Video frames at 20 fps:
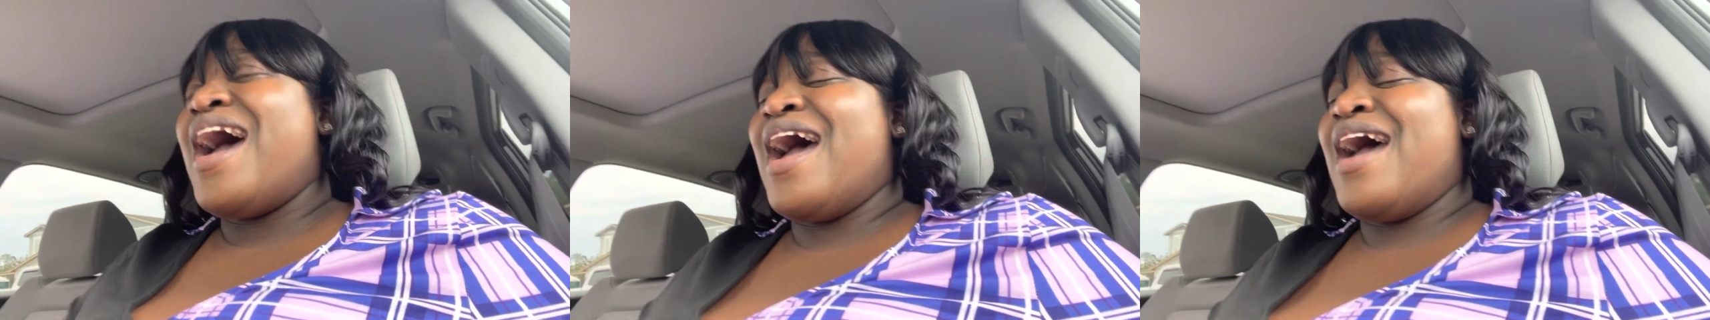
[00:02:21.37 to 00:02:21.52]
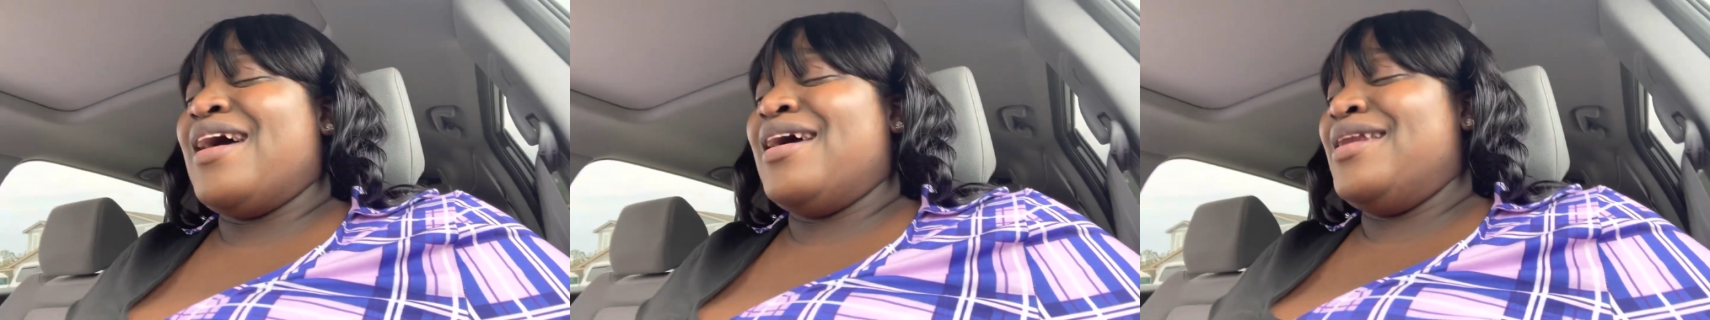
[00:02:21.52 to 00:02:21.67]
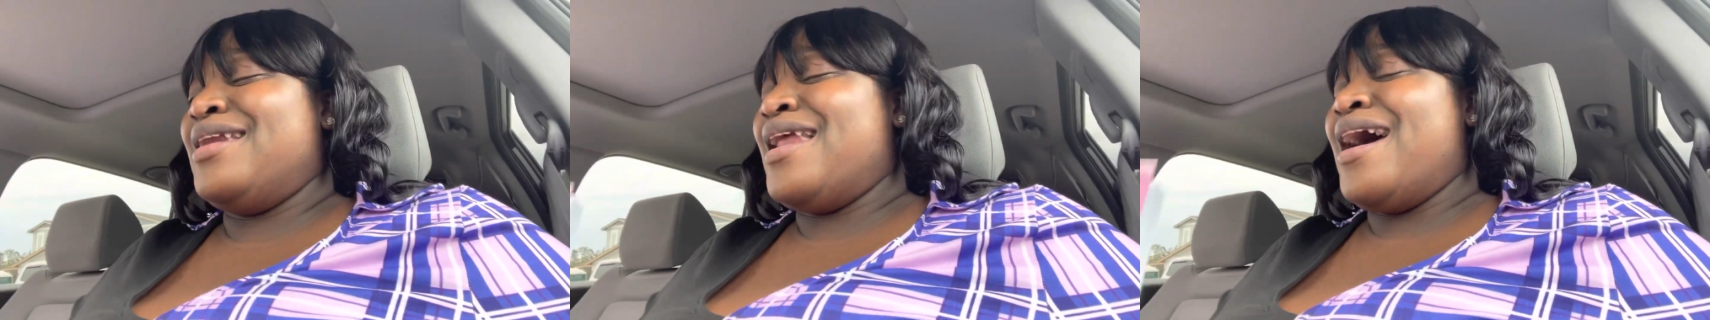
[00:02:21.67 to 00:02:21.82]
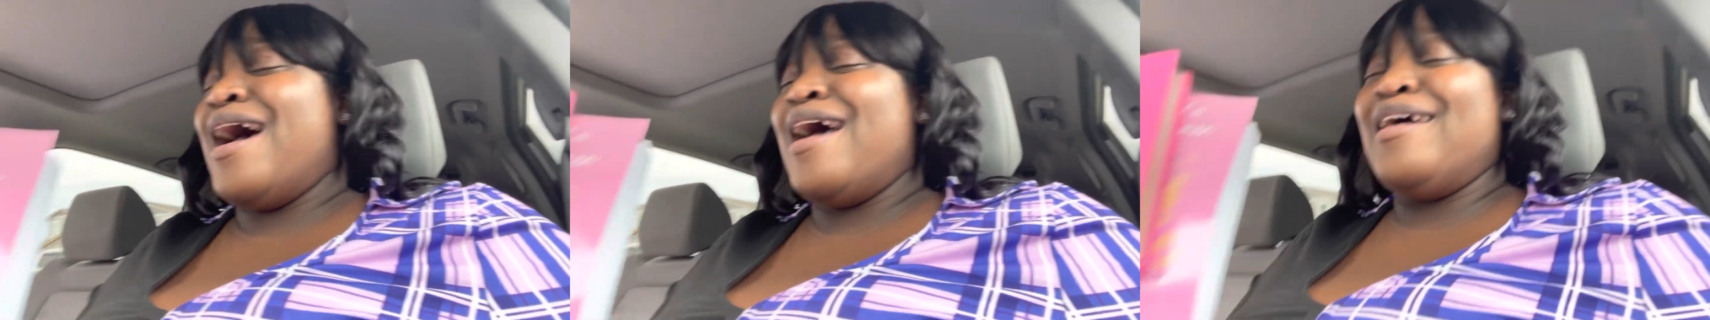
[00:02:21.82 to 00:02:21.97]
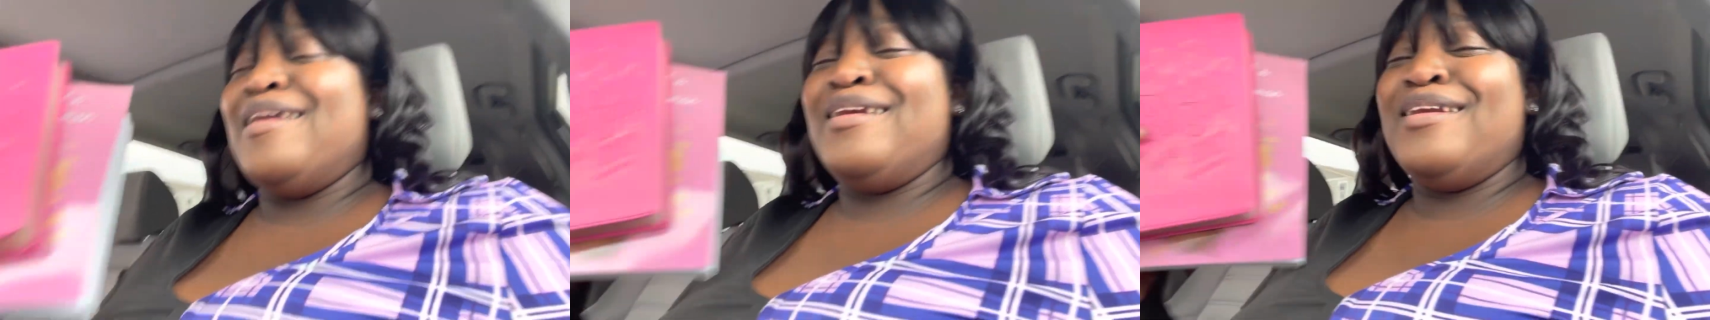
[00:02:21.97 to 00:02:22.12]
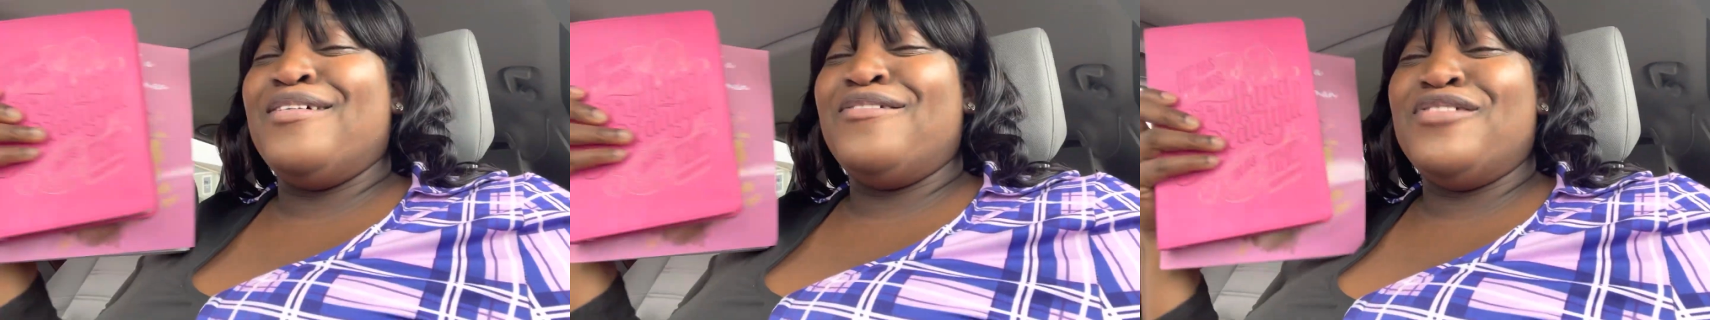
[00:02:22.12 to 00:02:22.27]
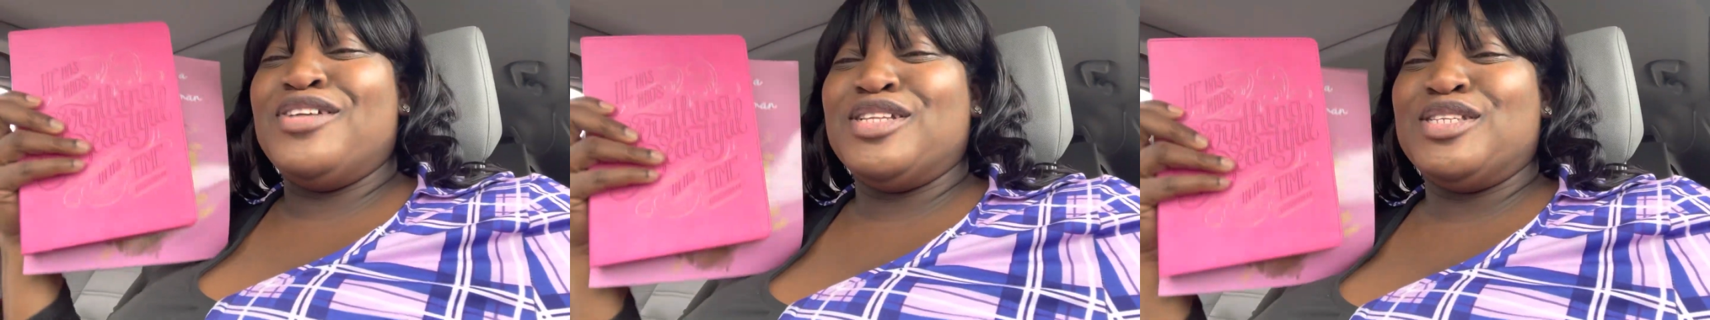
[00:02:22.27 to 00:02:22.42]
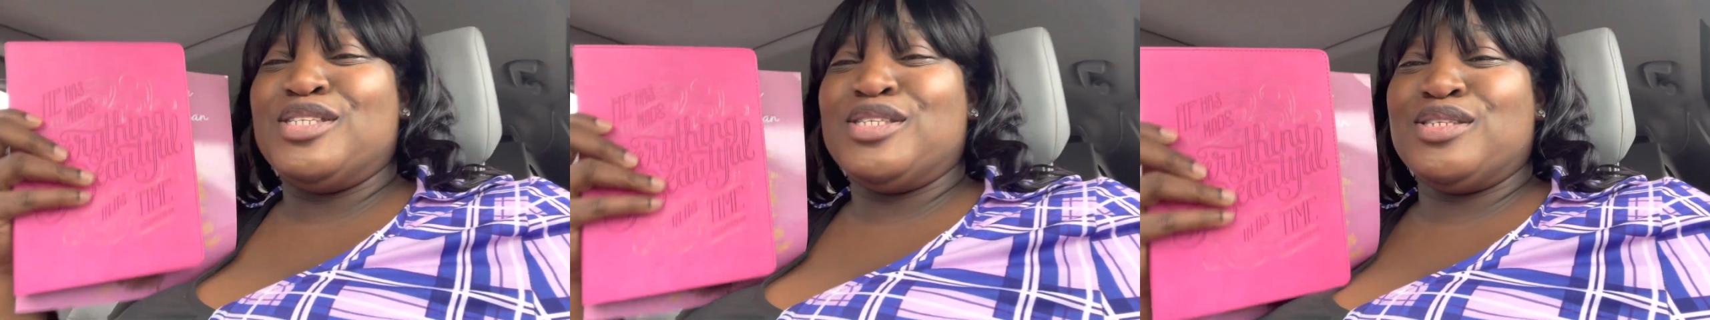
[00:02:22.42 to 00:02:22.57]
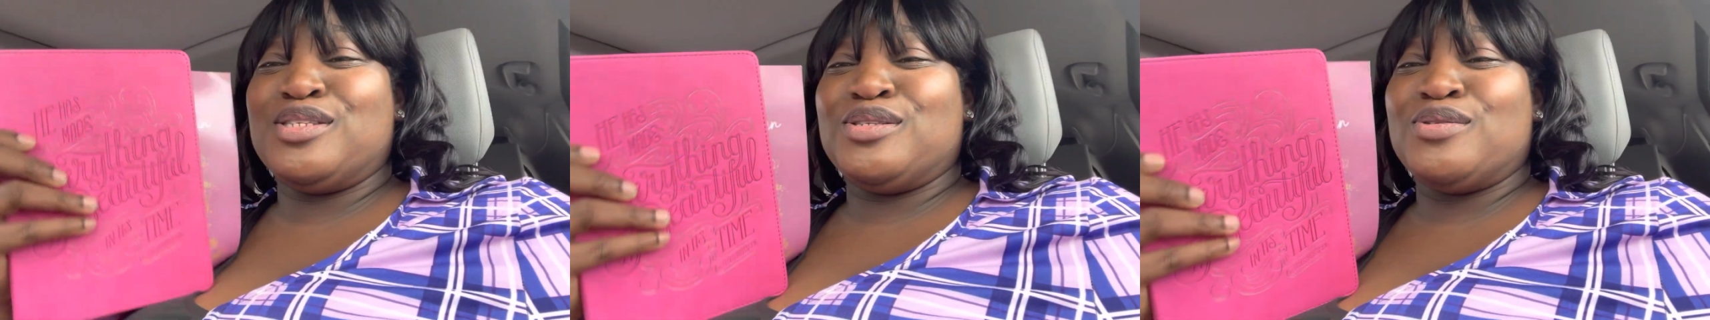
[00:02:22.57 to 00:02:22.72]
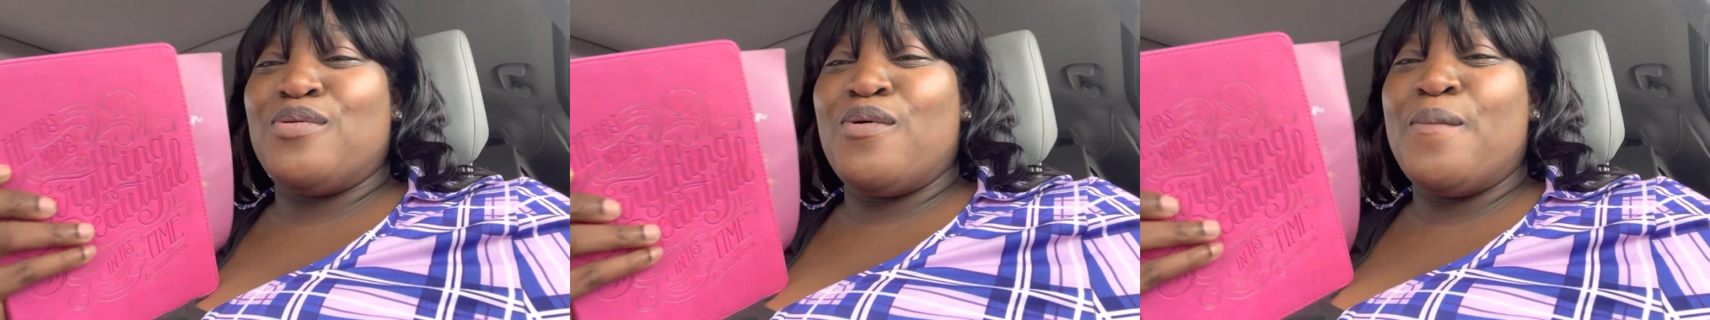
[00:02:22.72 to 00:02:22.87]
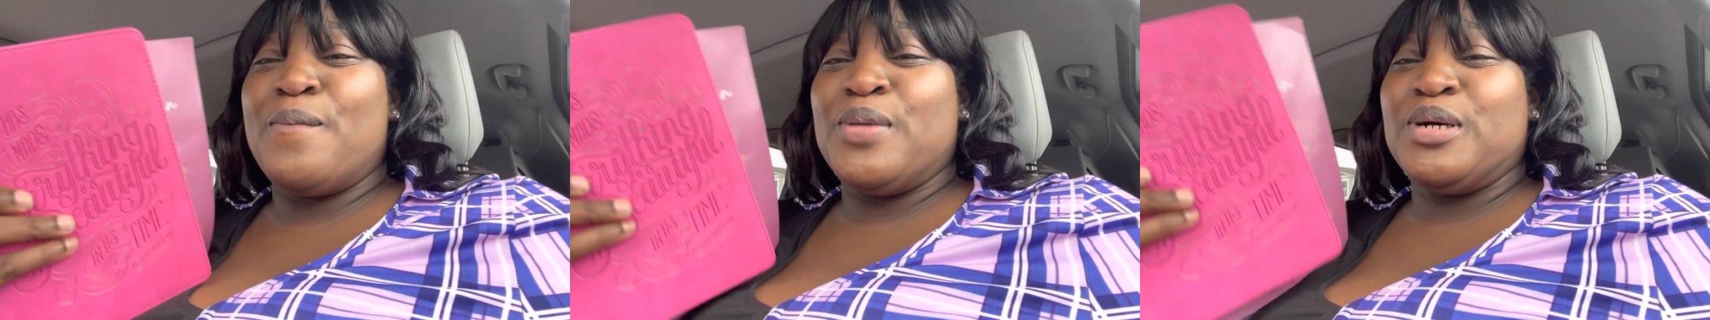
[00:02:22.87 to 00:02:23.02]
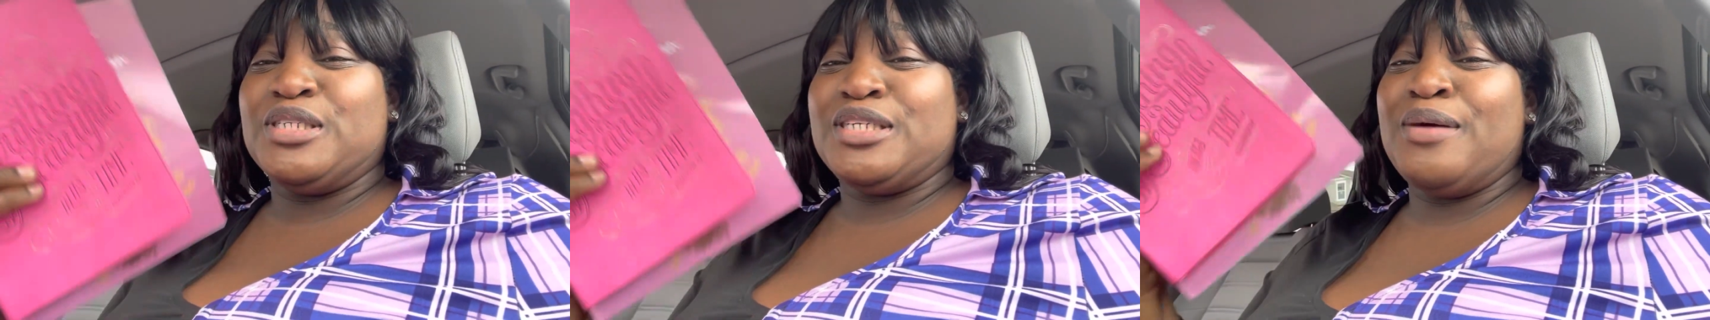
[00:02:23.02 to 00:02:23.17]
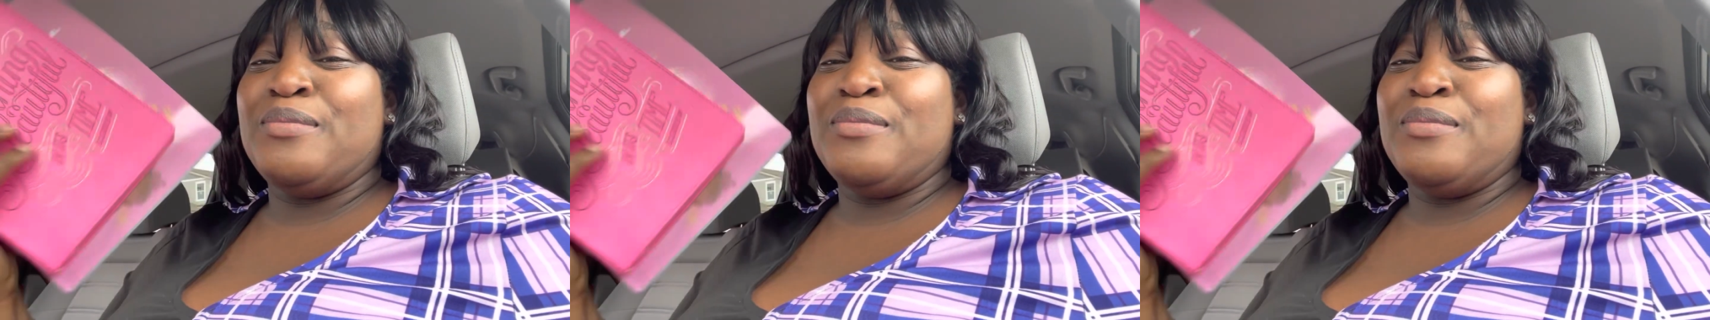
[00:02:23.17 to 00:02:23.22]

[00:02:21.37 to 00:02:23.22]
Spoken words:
and I love it so much.